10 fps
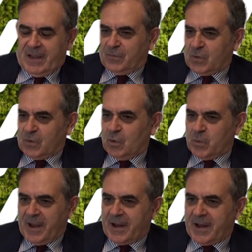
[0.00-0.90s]
and Of
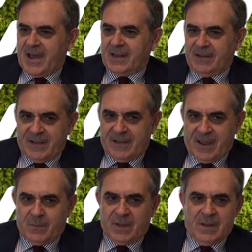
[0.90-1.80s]
course, we are hiring
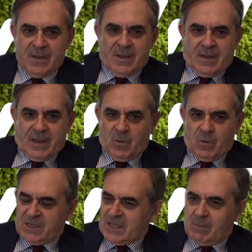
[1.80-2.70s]
them,
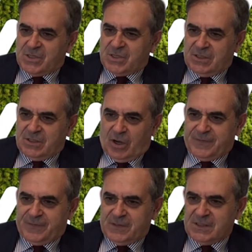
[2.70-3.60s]
we establishing the
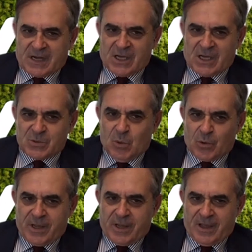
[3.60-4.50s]
office in
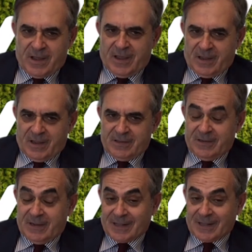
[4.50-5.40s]
Strasbourg,
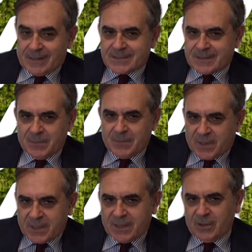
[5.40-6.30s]
and uh, at least at the
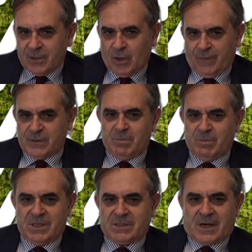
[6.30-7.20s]
beginning, the office
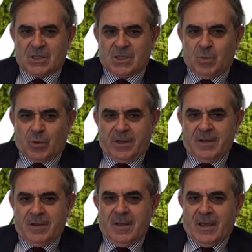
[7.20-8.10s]
will be in
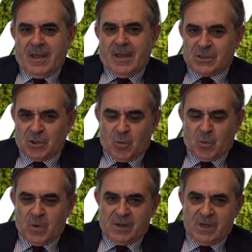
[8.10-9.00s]
Strasbourg. And so
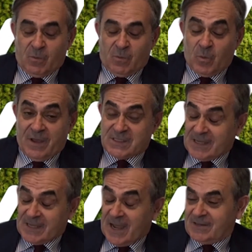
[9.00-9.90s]
we, we, we have
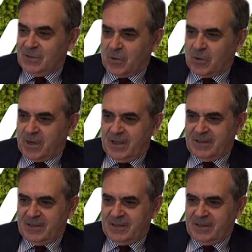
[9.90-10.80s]
started
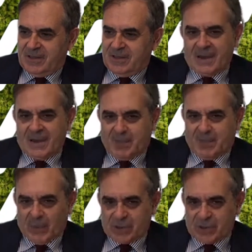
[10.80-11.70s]
already the hiring
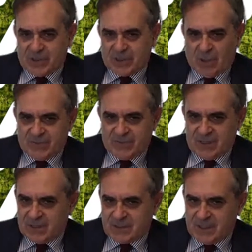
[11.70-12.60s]
process of
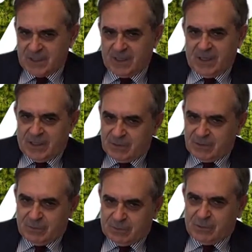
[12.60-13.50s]
these uh,
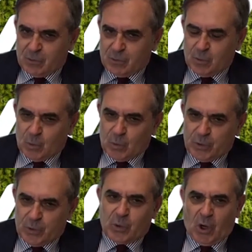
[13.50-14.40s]
new,
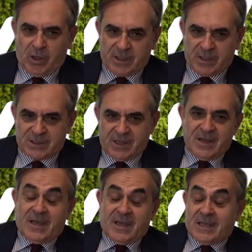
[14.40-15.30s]
new colleagues.
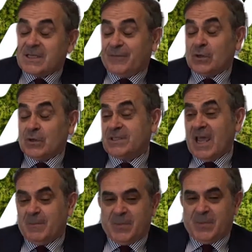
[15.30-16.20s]
It's a first
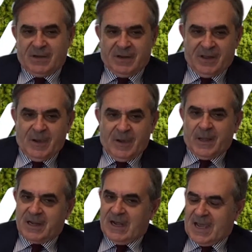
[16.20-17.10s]
step in uh,
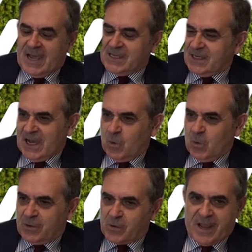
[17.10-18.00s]
realizing
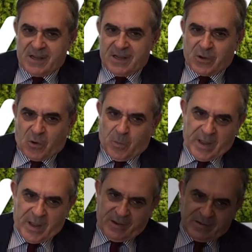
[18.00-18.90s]
our organic growth
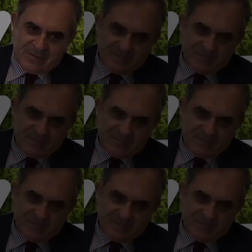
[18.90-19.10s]
plan.